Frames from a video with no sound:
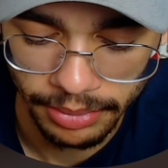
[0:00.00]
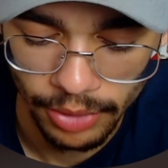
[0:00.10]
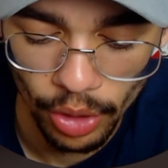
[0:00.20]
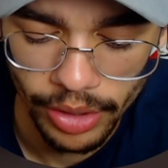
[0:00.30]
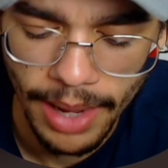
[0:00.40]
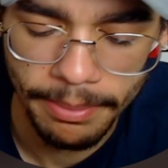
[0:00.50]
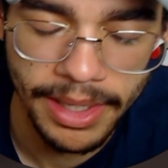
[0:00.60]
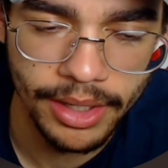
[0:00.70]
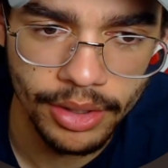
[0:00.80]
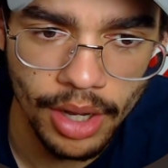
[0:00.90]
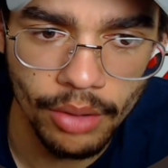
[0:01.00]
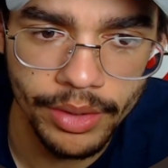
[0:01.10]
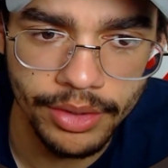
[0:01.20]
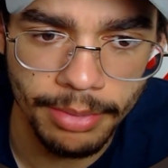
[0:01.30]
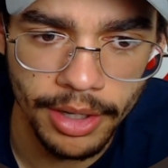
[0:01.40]
Or not Ben,
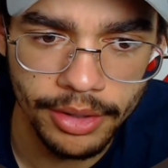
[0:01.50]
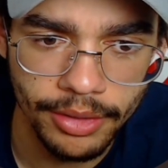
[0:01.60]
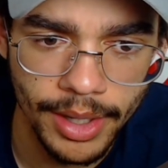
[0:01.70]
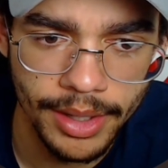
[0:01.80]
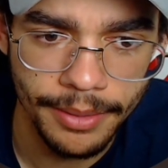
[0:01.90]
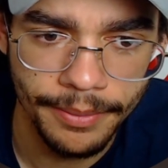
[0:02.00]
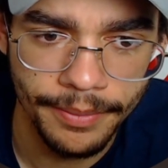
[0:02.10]
Owen's brother, right?